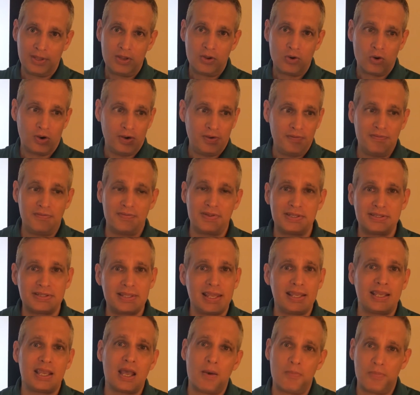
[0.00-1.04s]
Or even if they
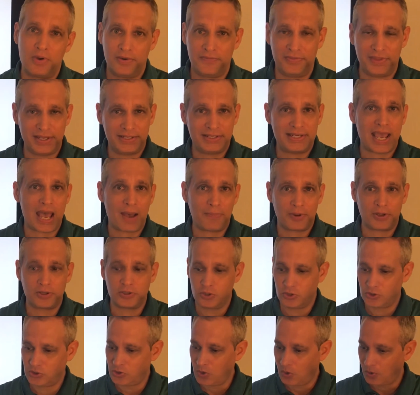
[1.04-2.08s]
come over and they tap on your
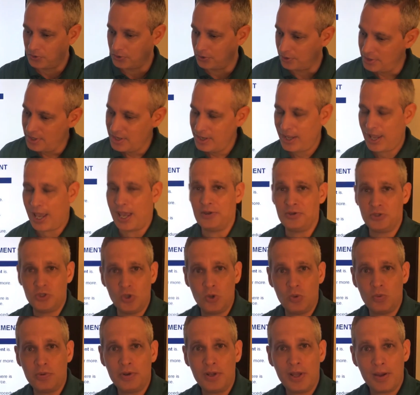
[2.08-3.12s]
shoulder and
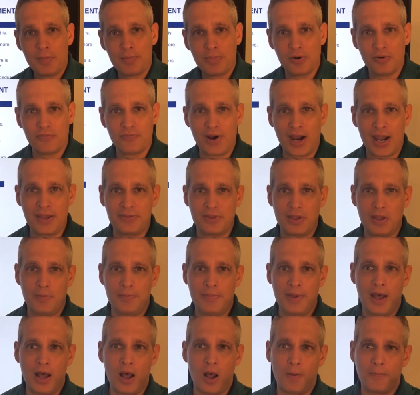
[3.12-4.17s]
you provide them
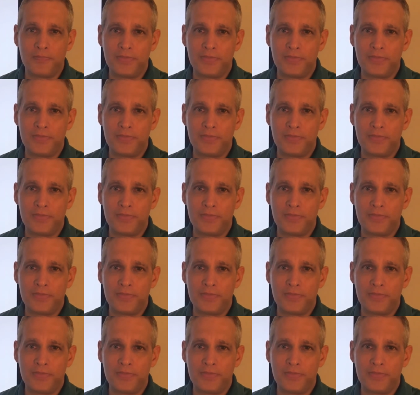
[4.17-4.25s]
help.